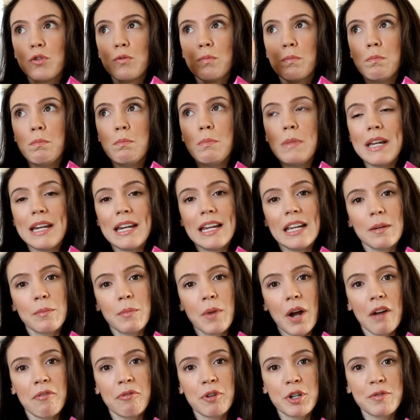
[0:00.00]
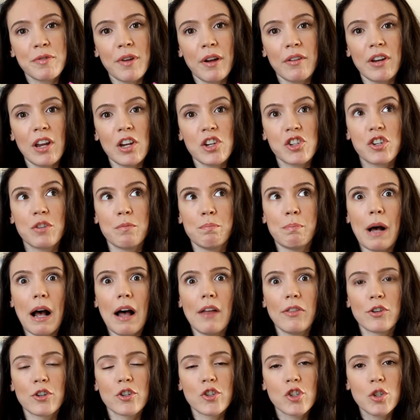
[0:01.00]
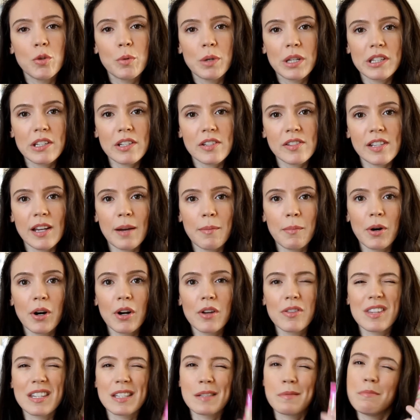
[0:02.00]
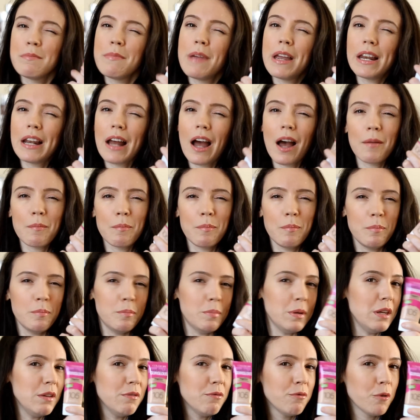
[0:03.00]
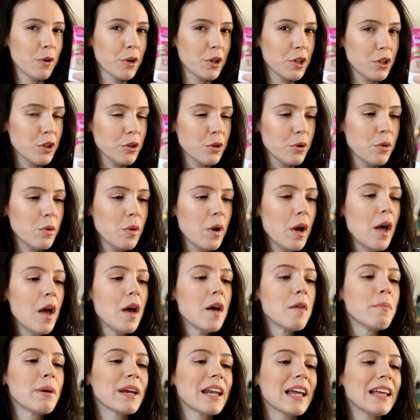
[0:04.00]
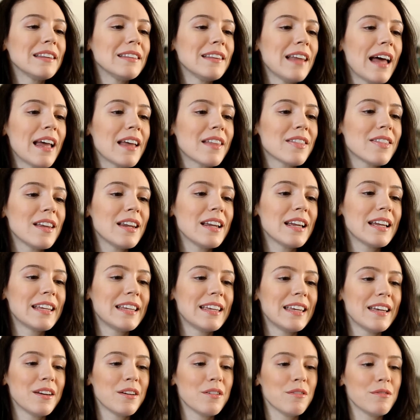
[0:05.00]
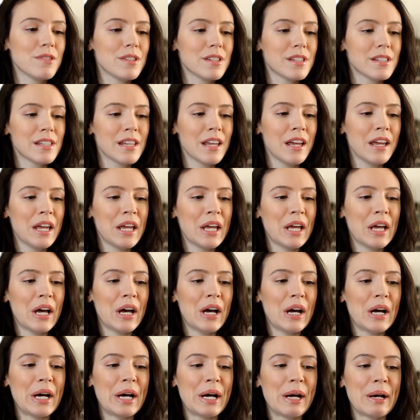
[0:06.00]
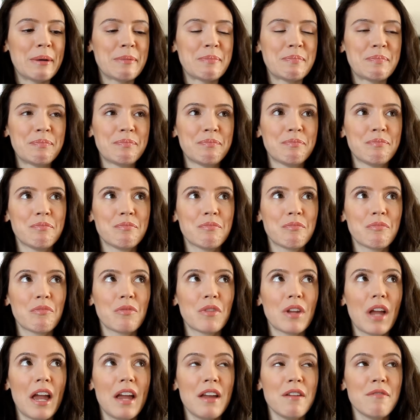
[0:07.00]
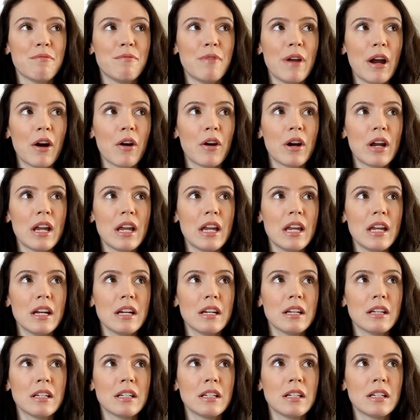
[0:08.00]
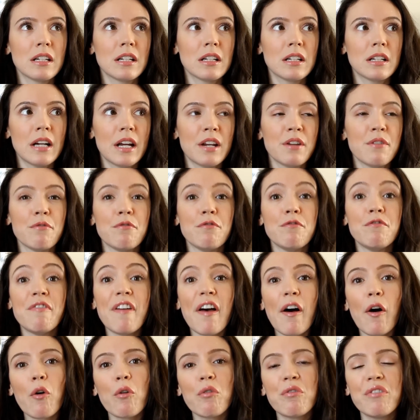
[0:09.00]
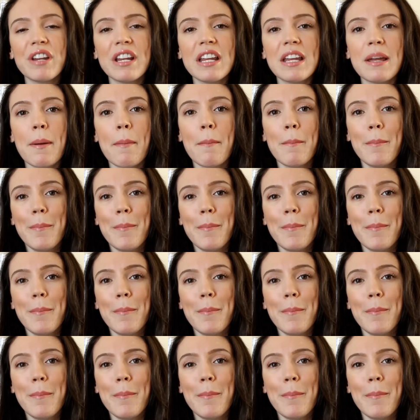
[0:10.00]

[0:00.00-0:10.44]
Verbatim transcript: medium coverage foundation bothers you in the summer, this may not be for you, but I like that it gives um, a very kind of velvety